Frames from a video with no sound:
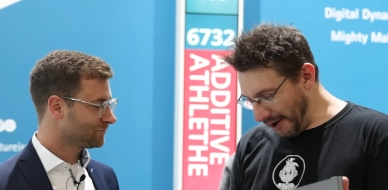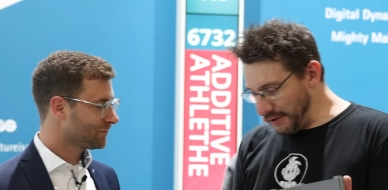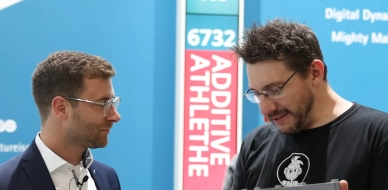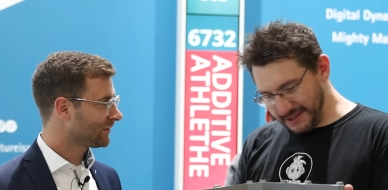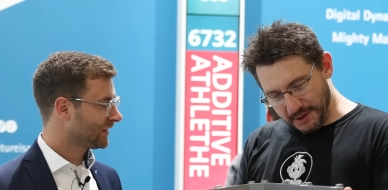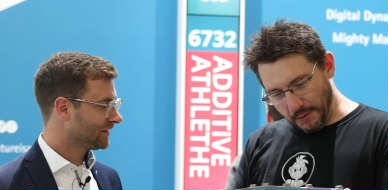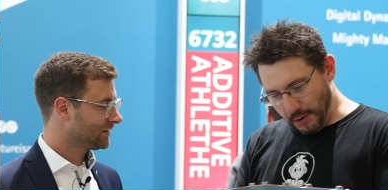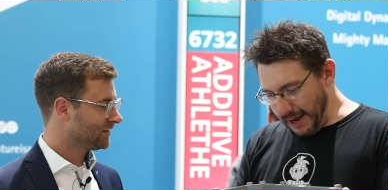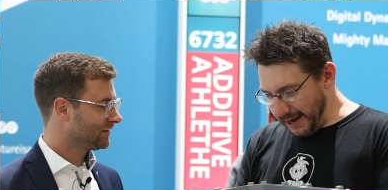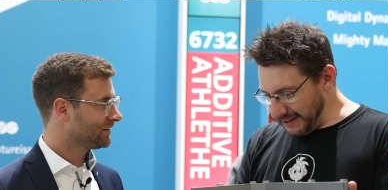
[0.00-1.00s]
Speaker 1: Oh, this is,
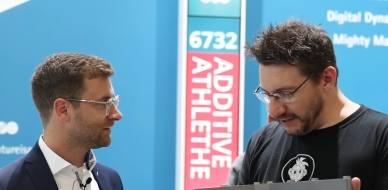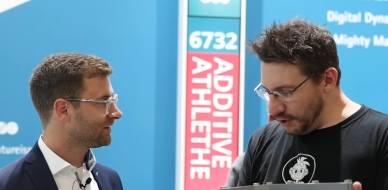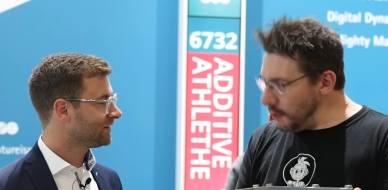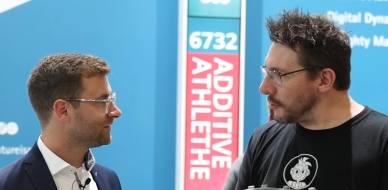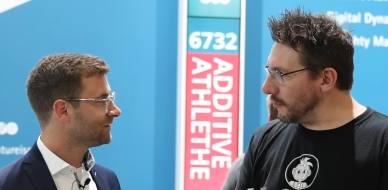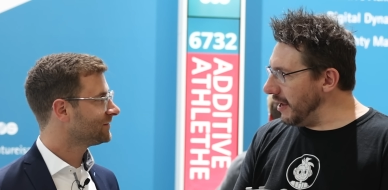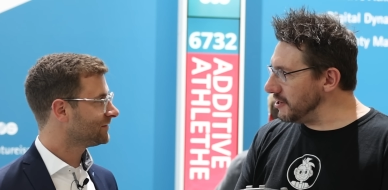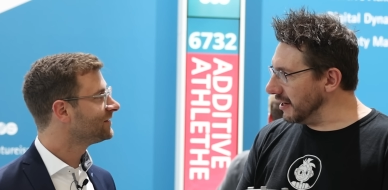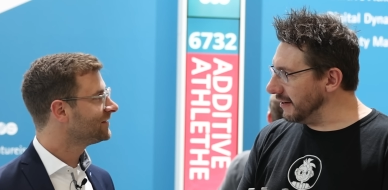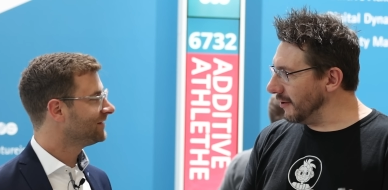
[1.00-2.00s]
oh yeah, and it's super
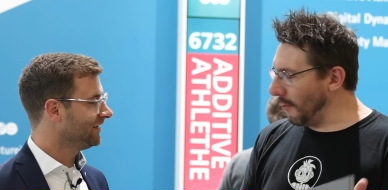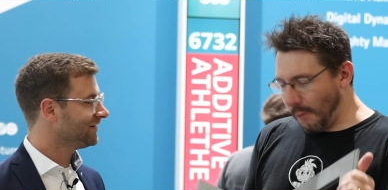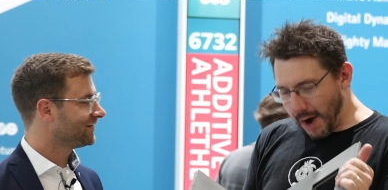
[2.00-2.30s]
rigid. Yeah.